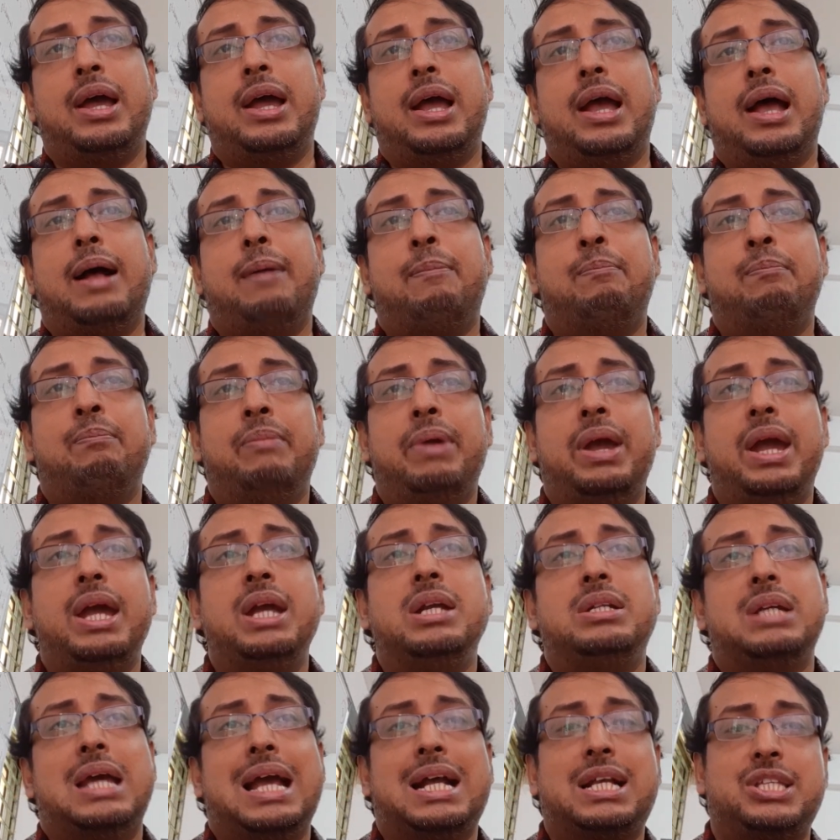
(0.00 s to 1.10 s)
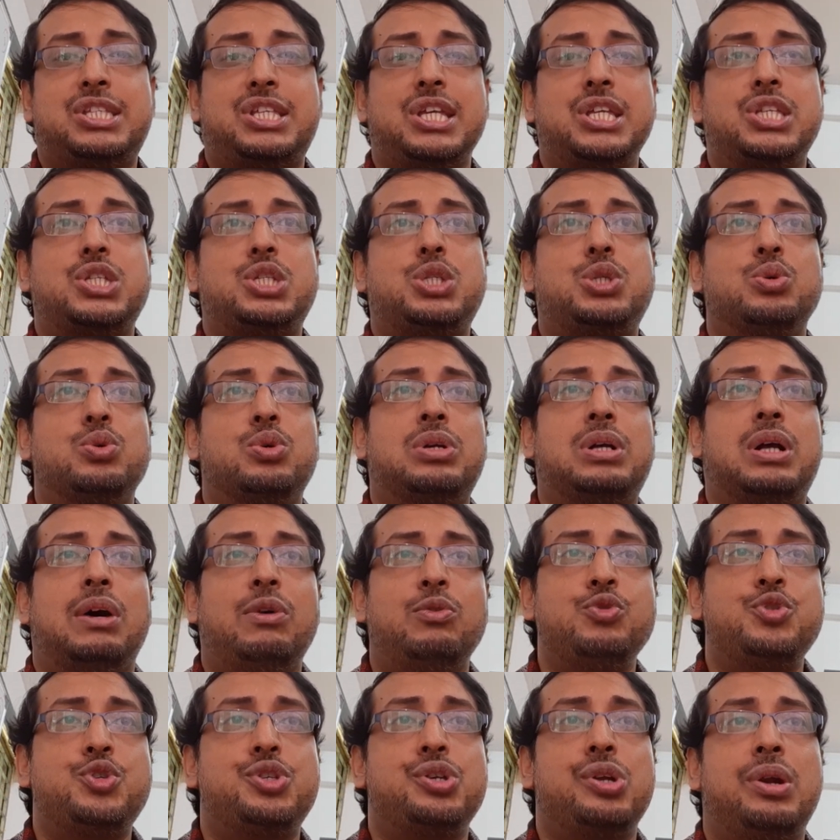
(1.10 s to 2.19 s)
have made access to
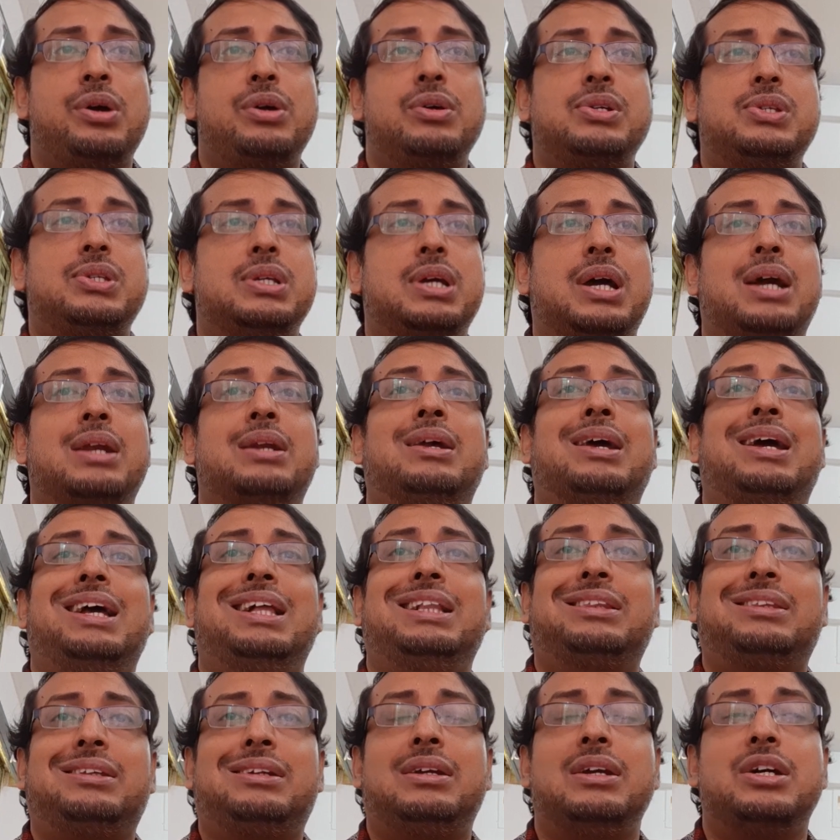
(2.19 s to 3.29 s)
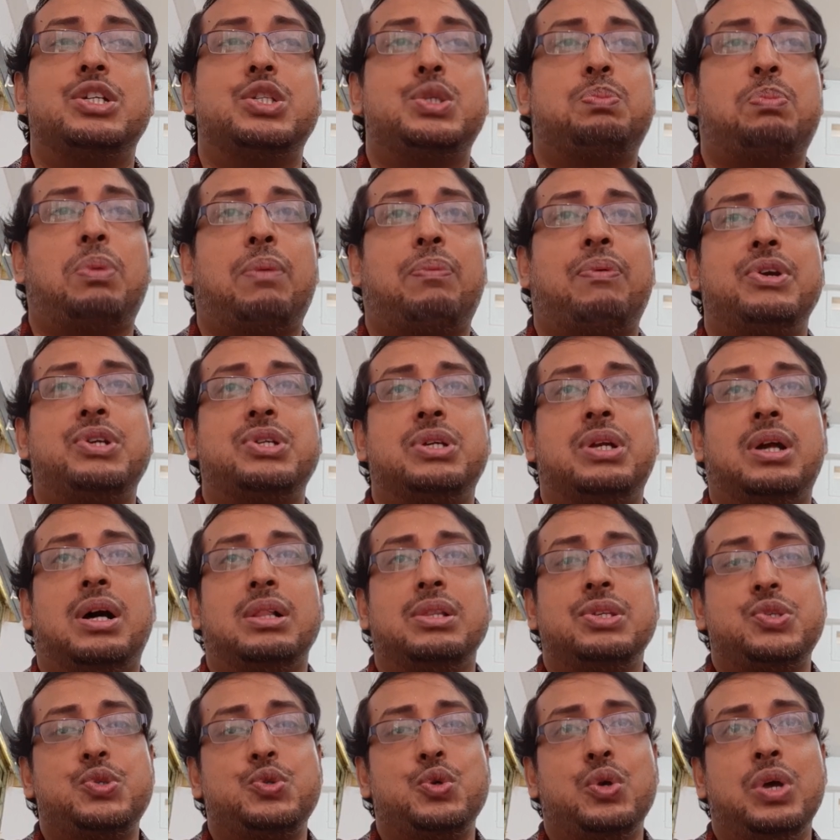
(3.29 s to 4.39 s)
counselors and healthcare
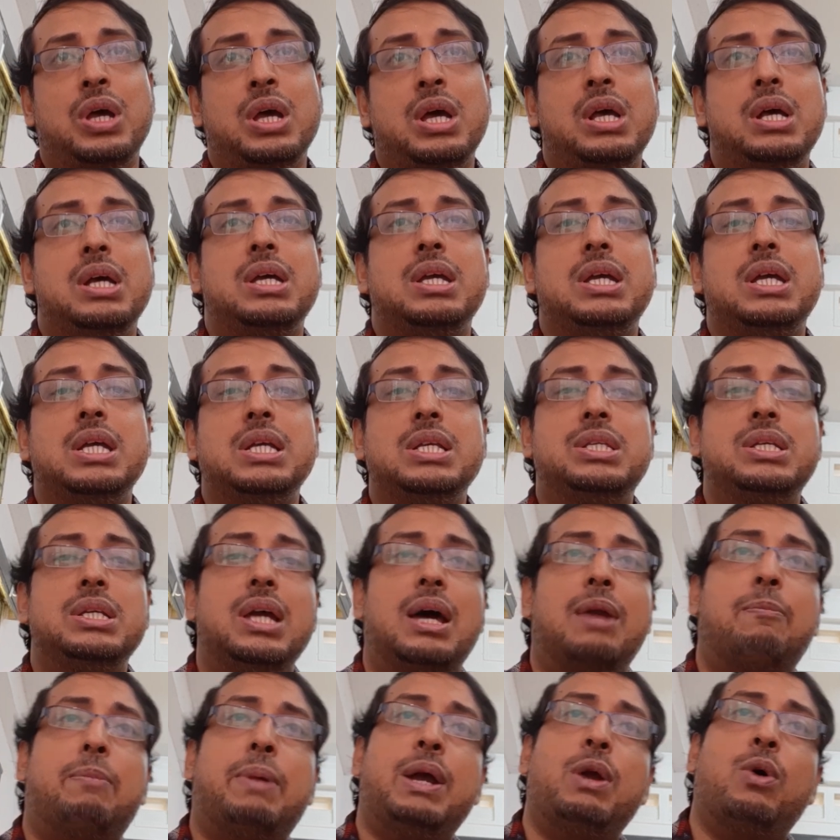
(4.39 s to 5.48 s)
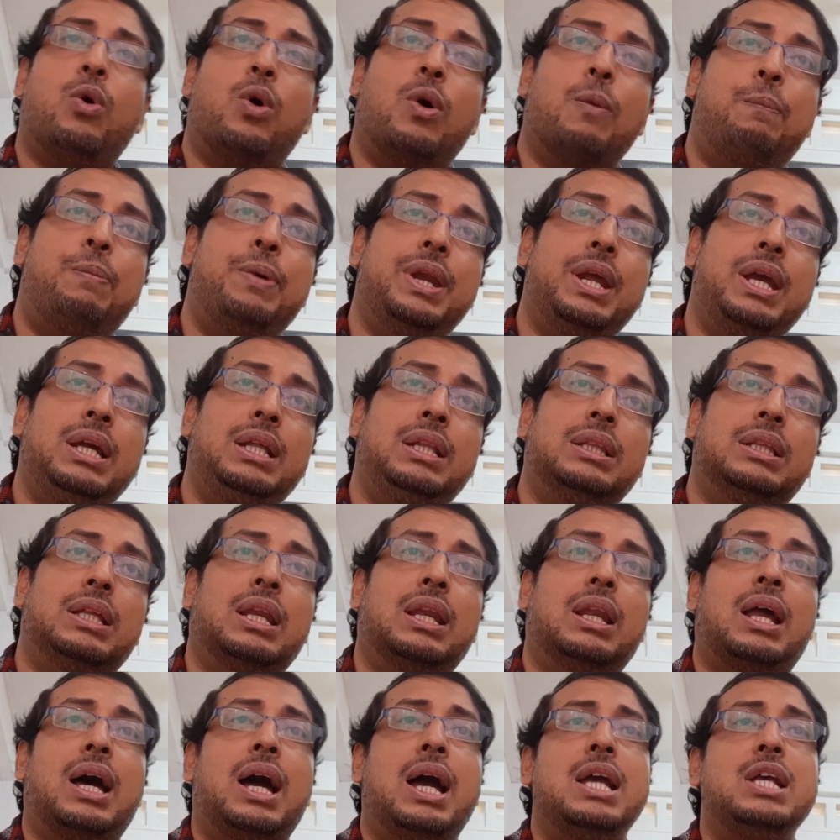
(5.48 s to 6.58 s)
professionals easier by opening the
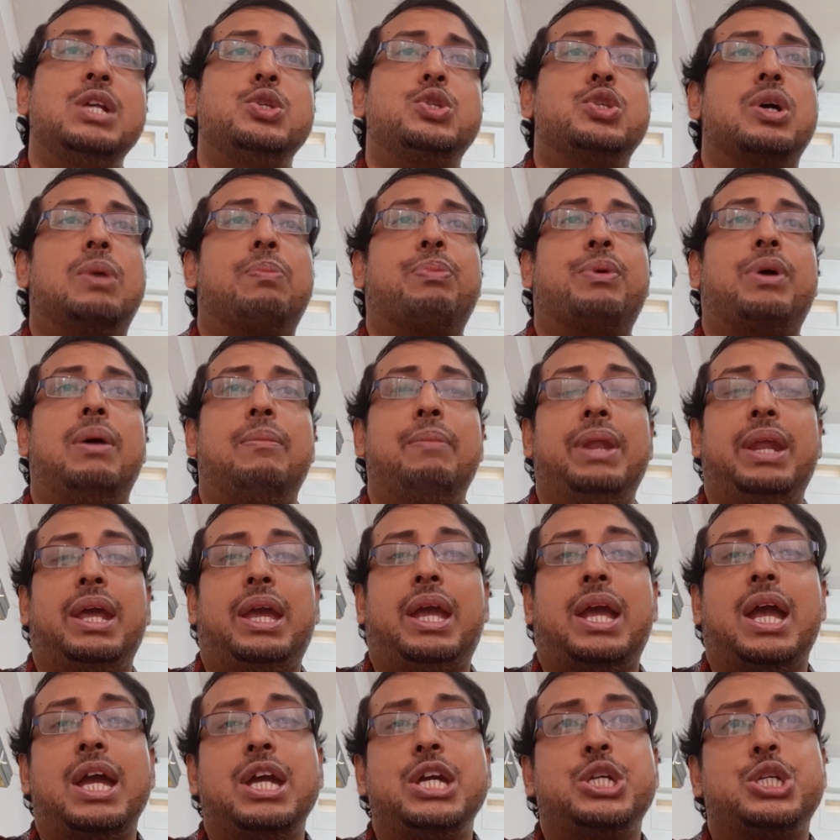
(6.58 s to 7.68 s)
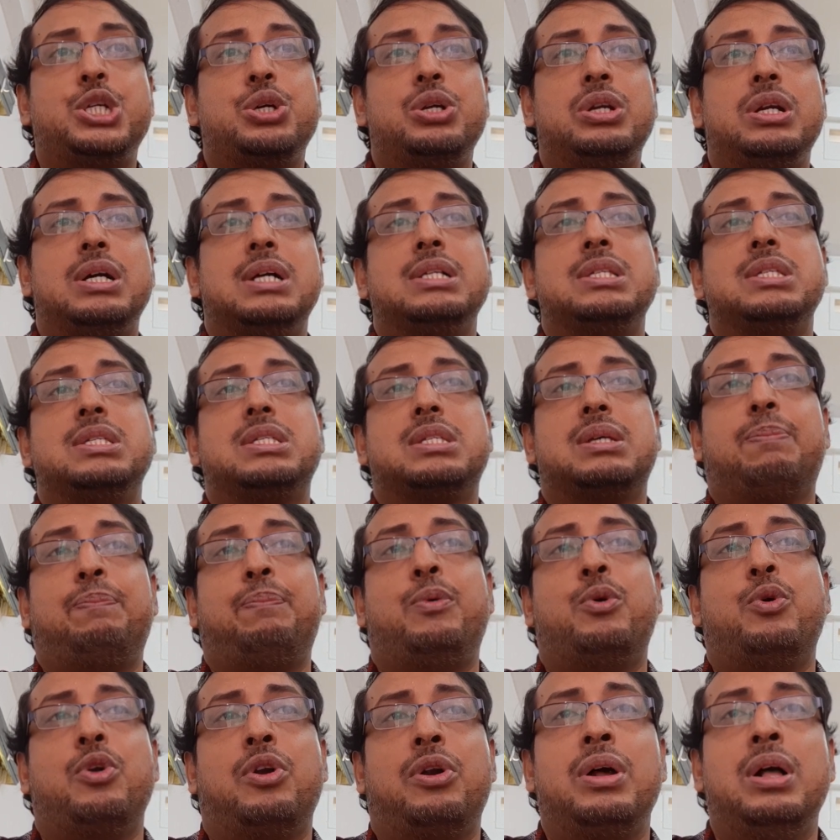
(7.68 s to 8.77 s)
lines of communication and
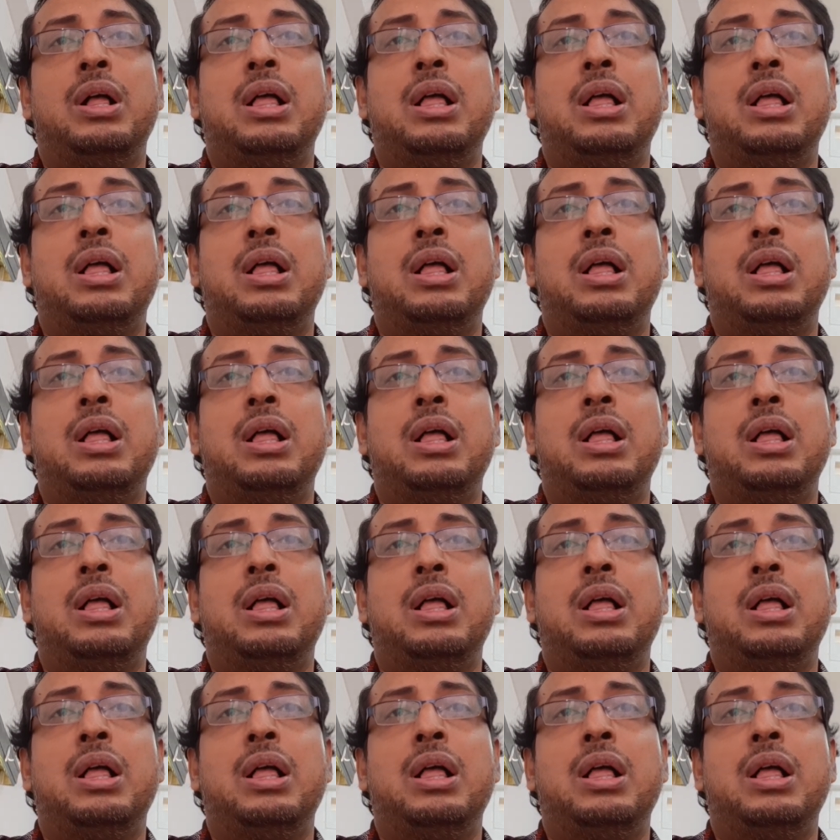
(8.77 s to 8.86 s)
support